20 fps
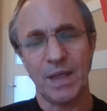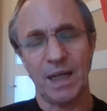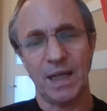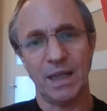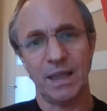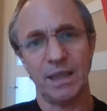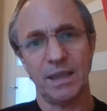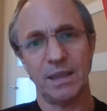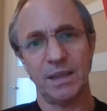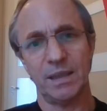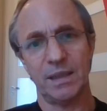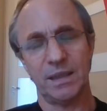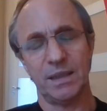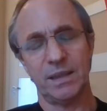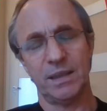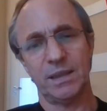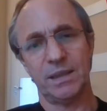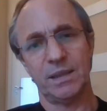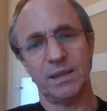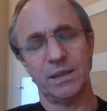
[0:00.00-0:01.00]

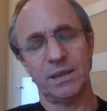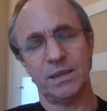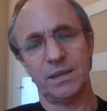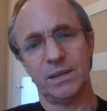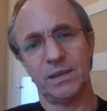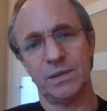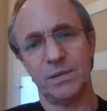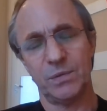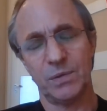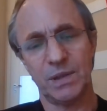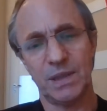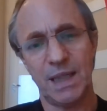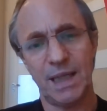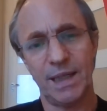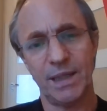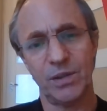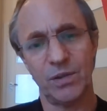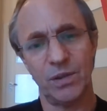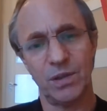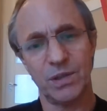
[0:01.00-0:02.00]
I would
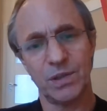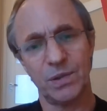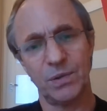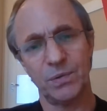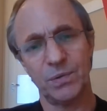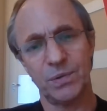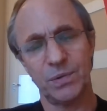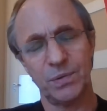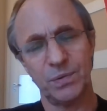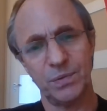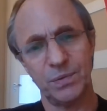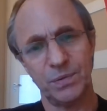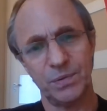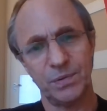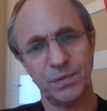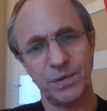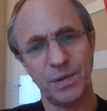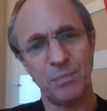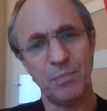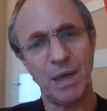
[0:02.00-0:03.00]
like also to
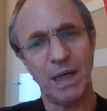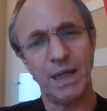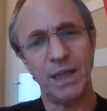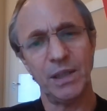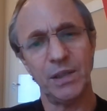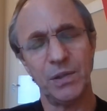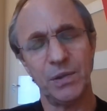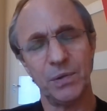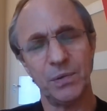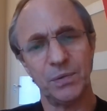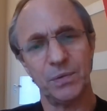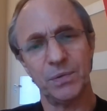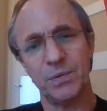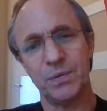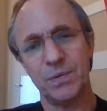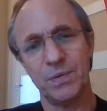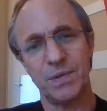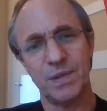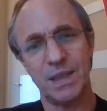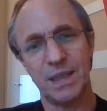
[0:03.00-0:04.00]
remind
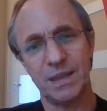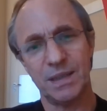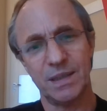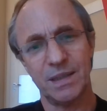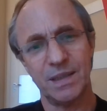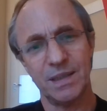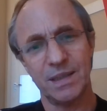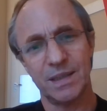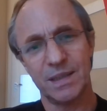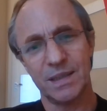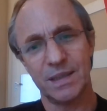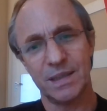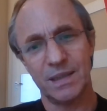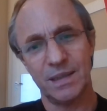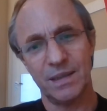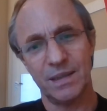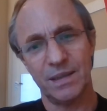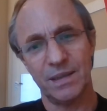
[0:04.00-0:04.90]
you that this